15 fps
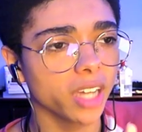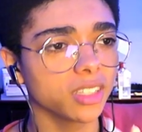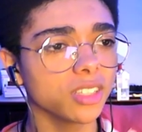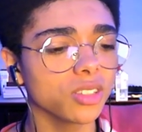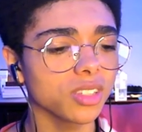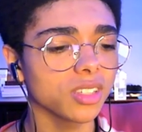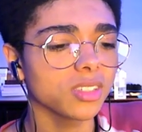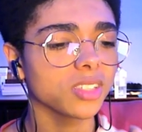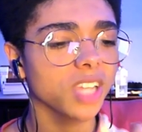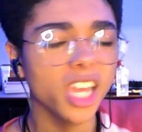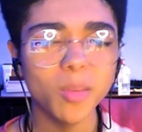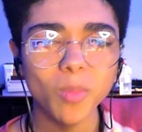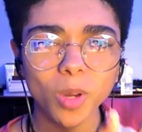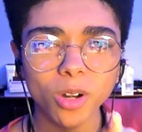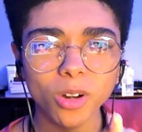These are the
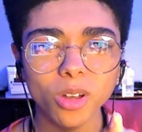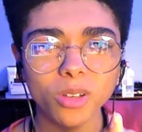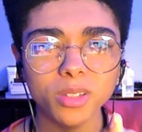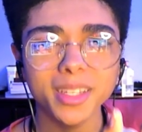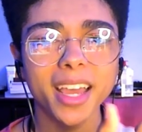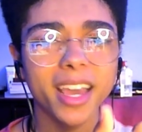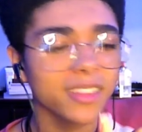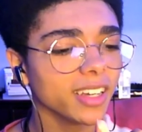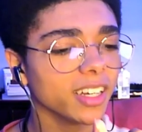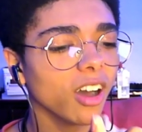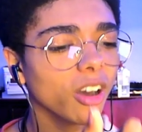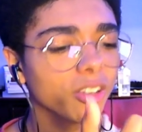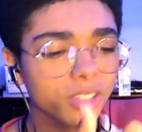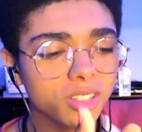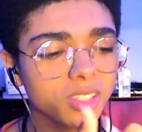same girls that
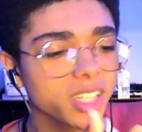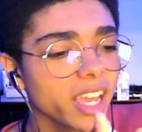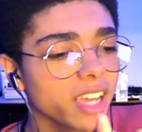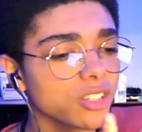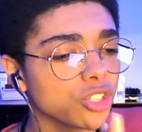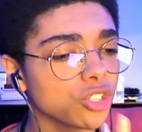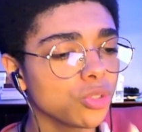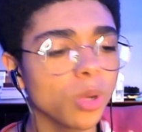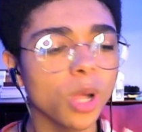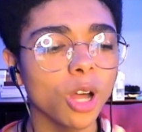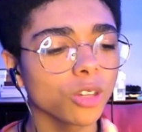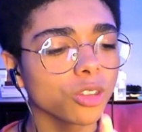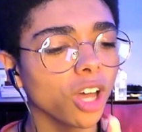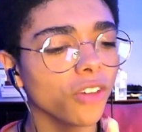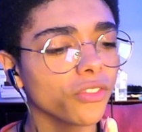understand you,
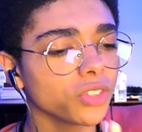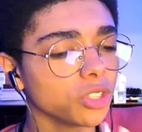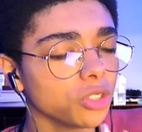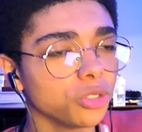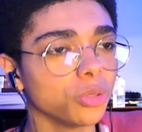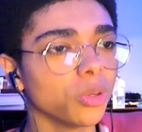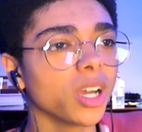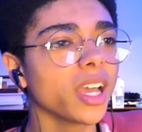love you,